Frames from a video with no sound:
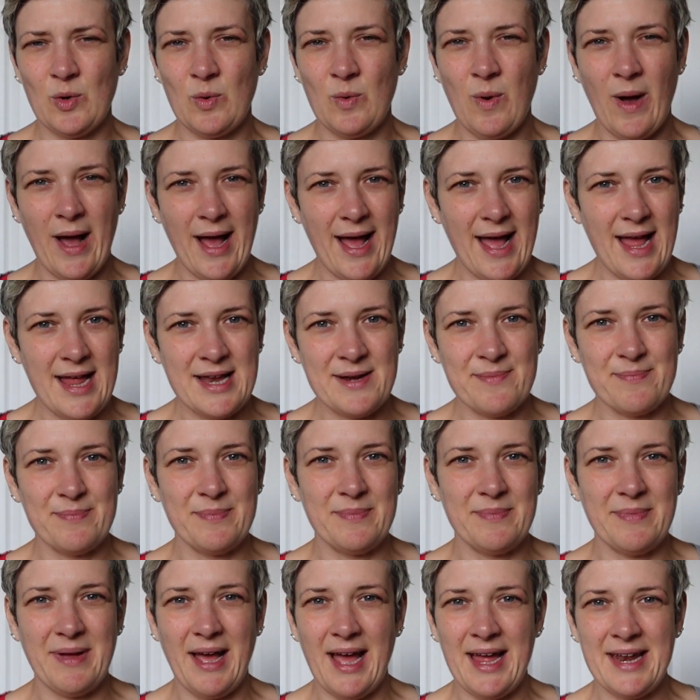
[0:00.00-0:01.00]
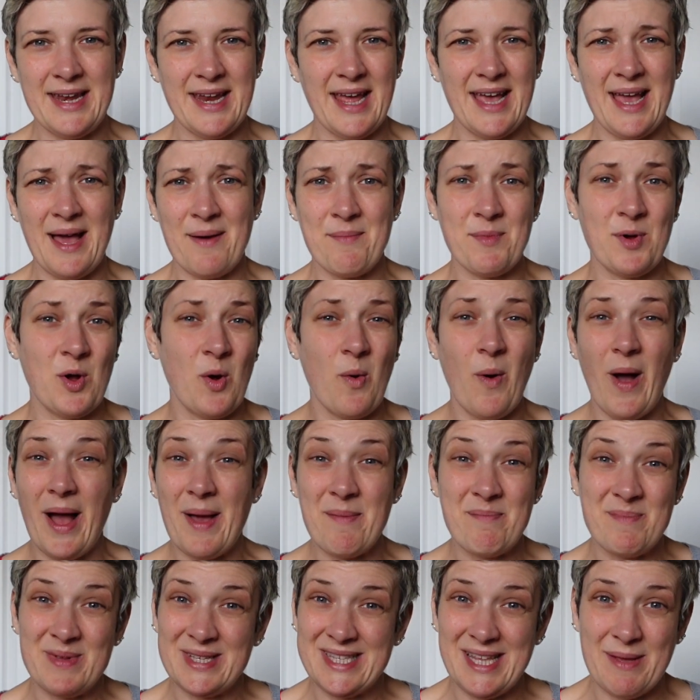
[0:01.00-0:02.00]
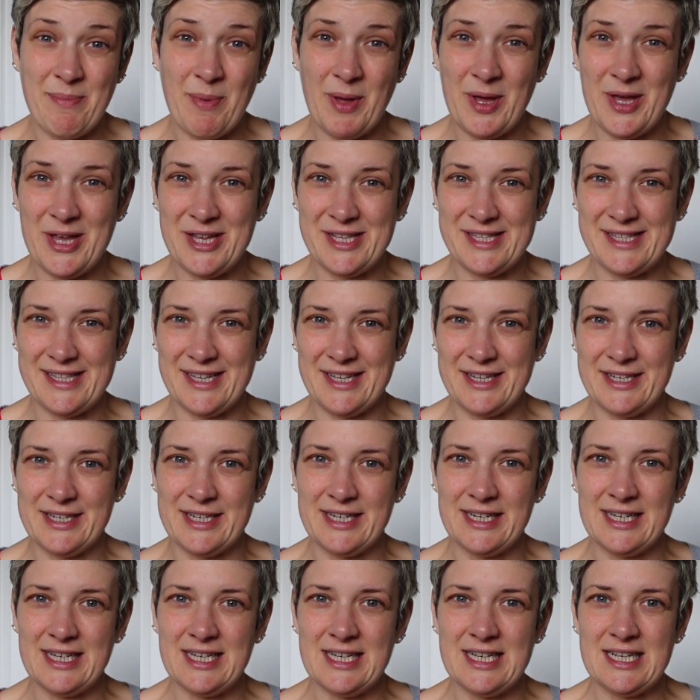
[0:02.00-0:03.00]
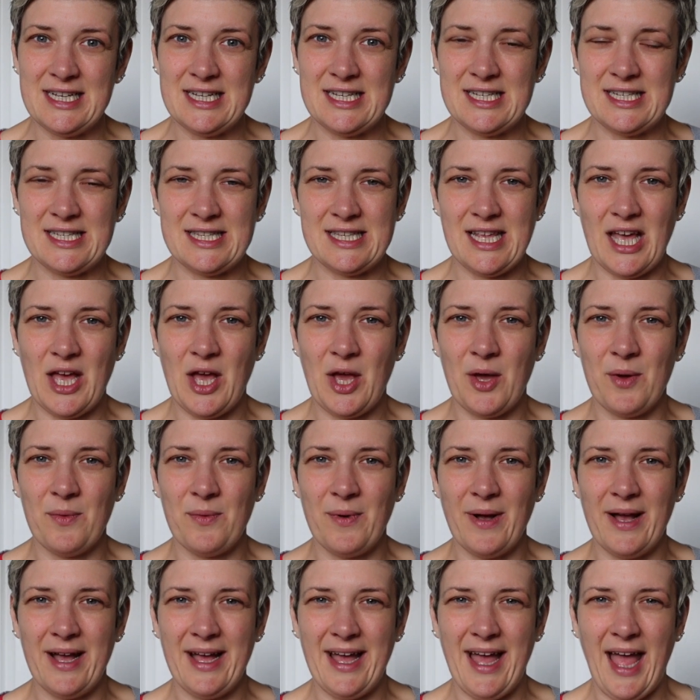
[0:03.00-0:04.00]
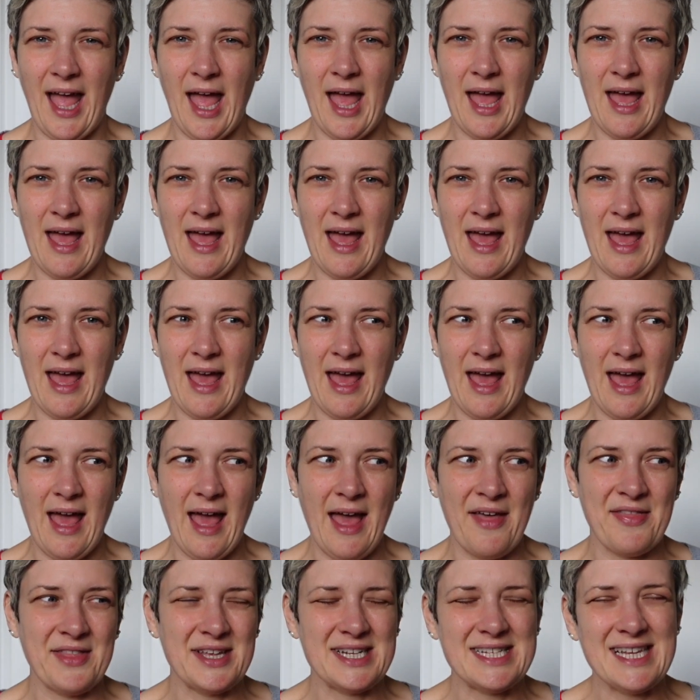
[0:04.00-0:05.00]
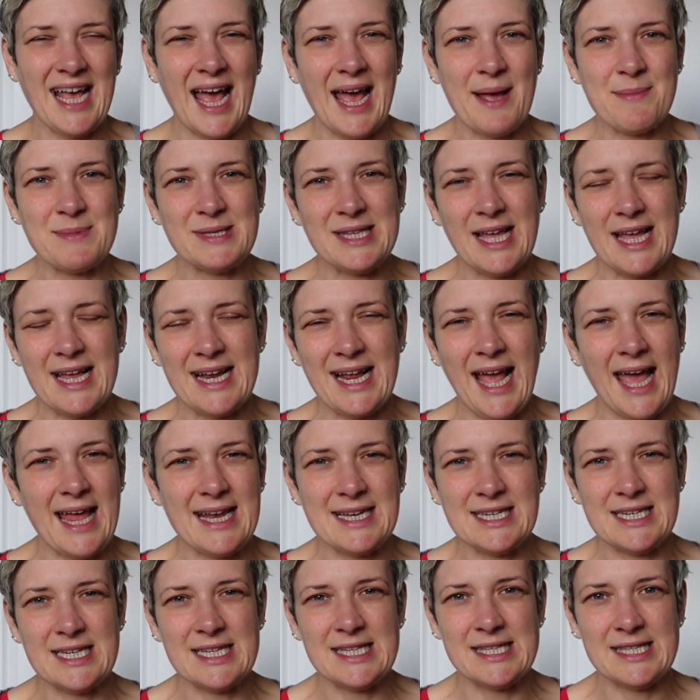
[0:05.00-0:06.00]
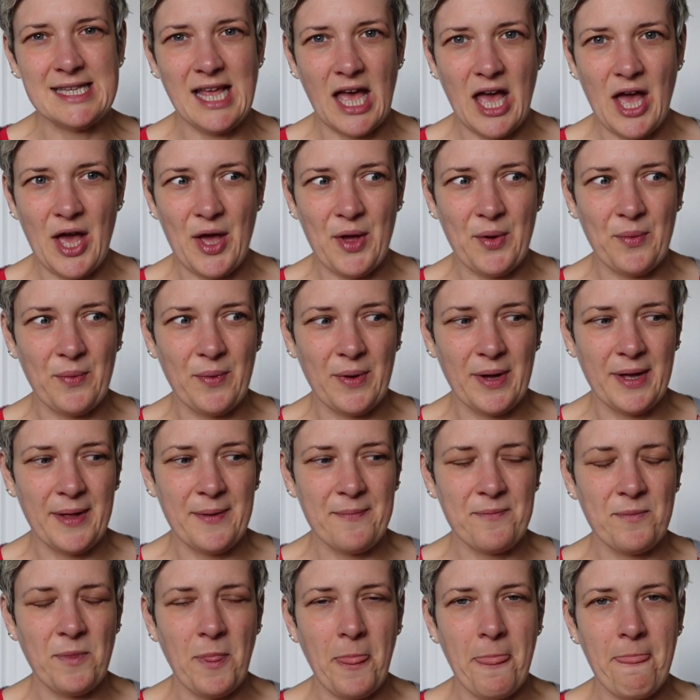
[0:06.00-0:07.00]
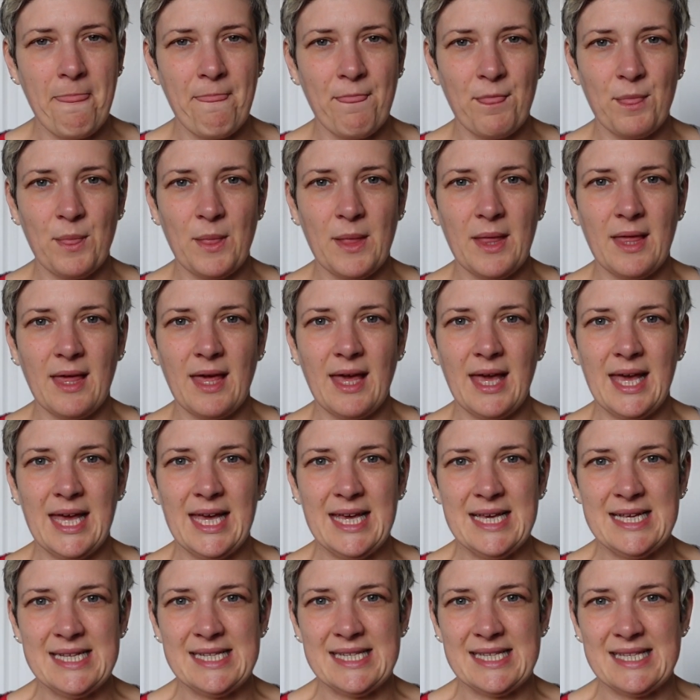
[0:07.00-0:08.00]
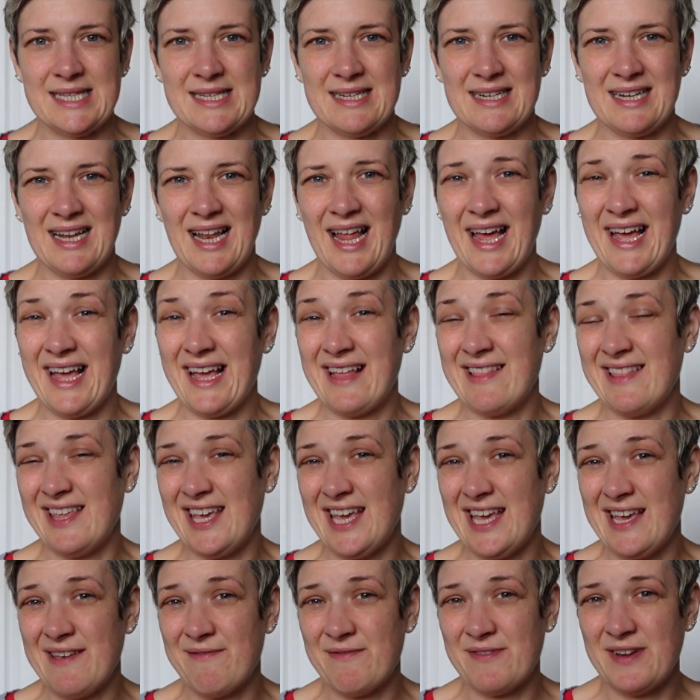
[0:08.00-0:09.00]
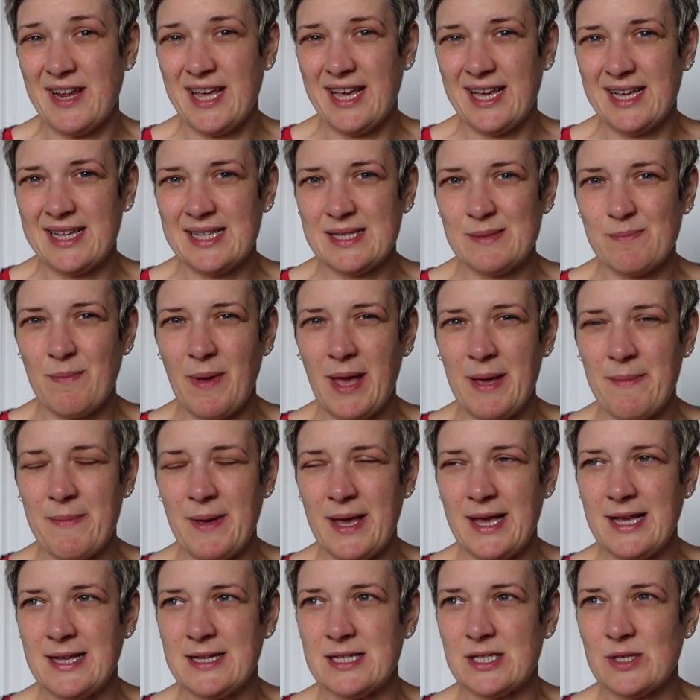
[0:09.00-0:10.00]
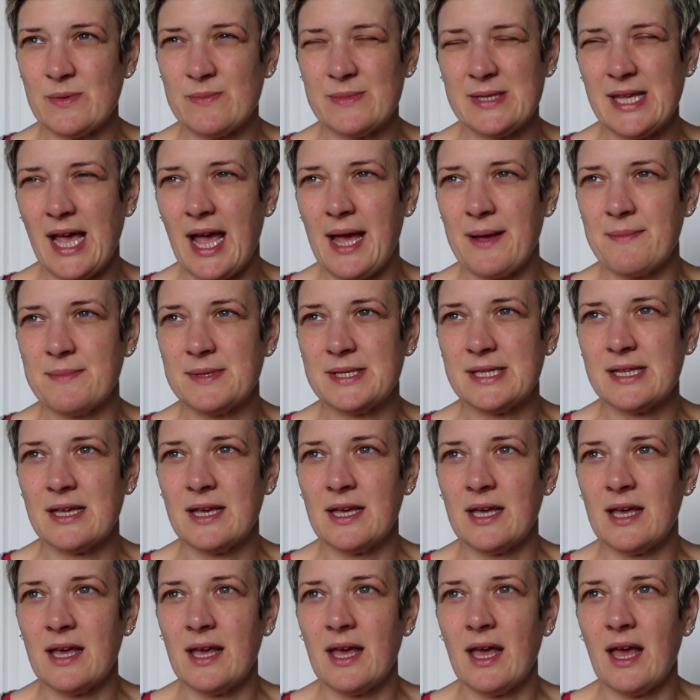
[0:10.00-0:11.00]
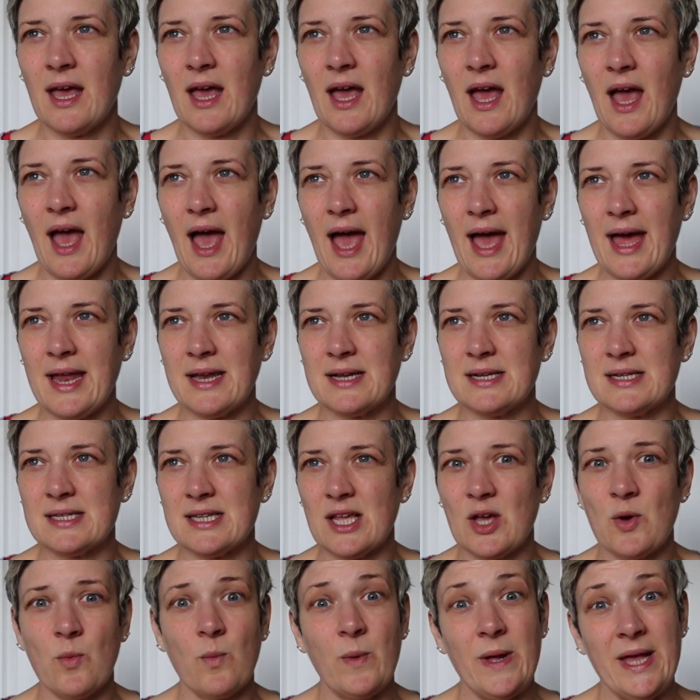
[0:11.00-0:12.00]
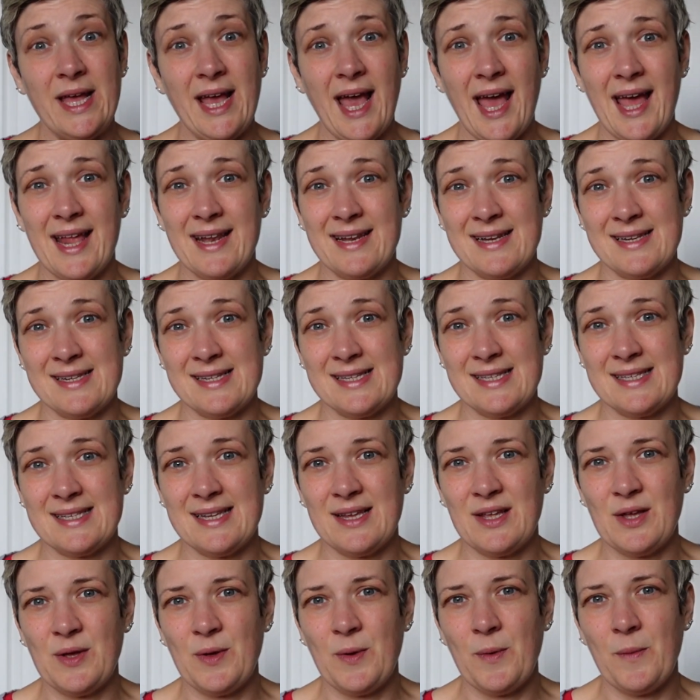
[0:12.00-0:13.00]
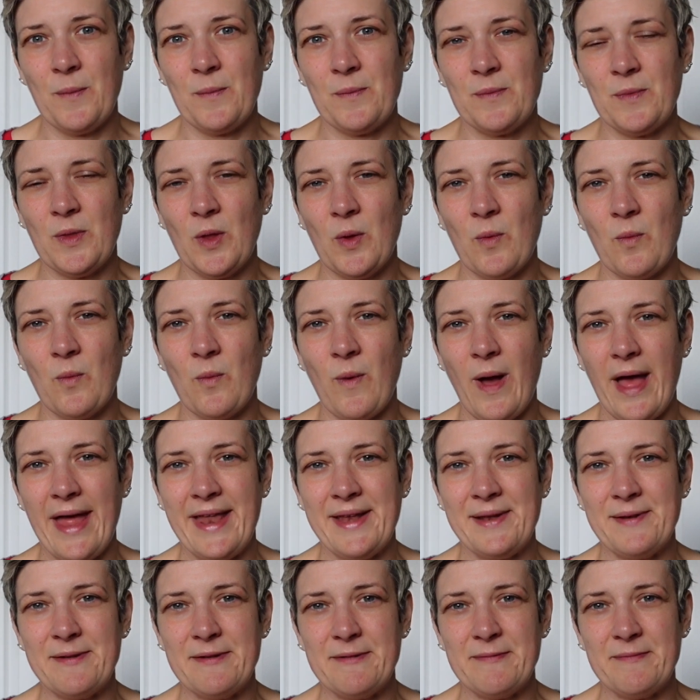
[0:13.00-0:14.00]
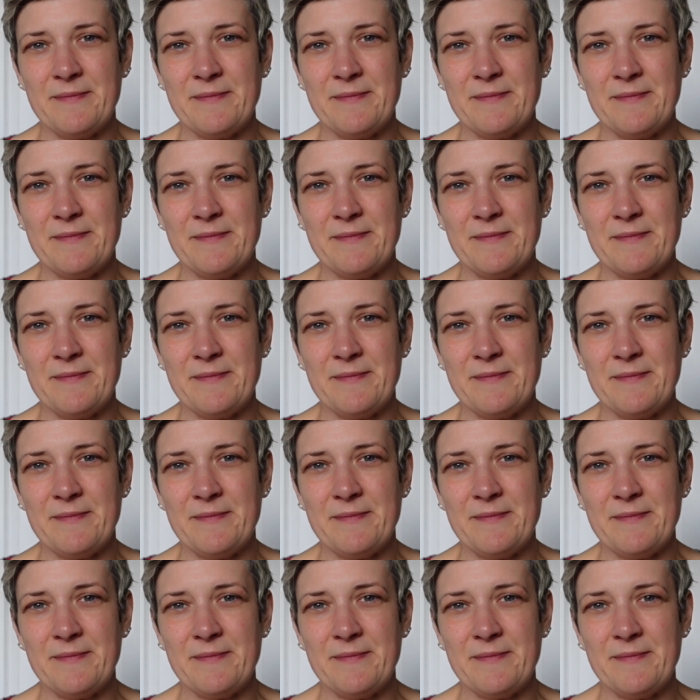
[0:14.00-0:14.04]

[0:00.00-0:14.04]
I am a quite busy person, so, and the times that I get to sew is like in the evenings maybe sometimes, and at weekends when